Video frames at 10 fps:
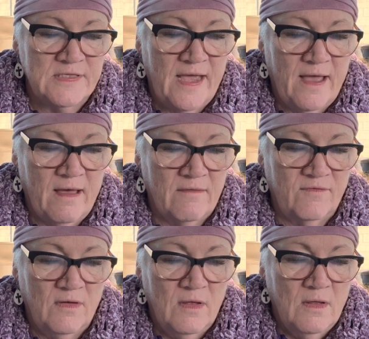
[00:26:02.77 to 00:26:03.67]
I have
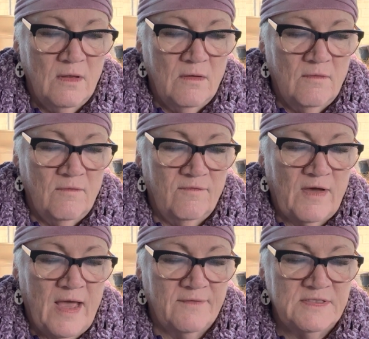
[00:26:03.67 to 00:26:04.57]

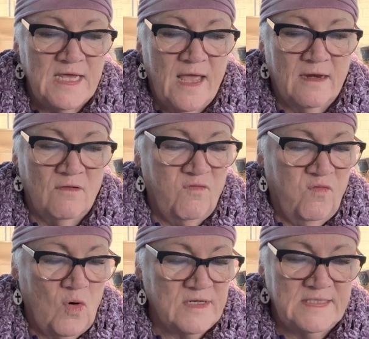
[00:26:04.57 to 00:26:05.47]
5, 10,
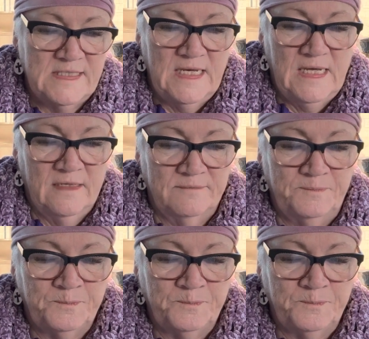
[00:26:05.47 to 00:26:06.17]
14.